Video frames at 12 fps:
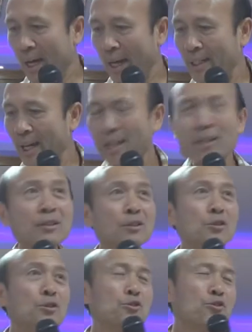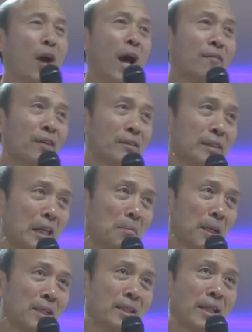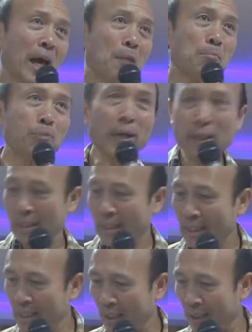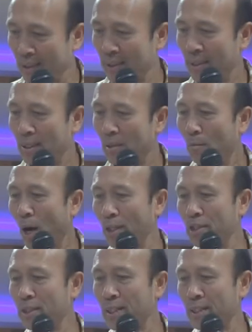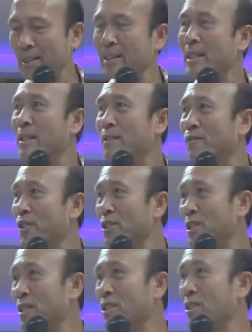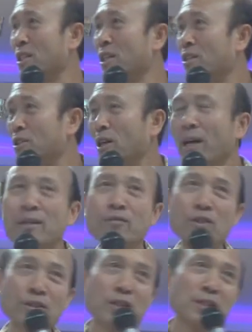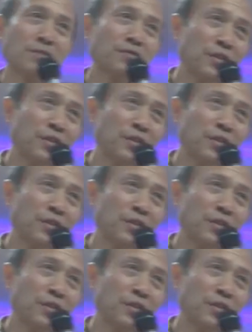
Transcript: And then to drive out demons and bring healing. Mark sixteen, verses, starting verses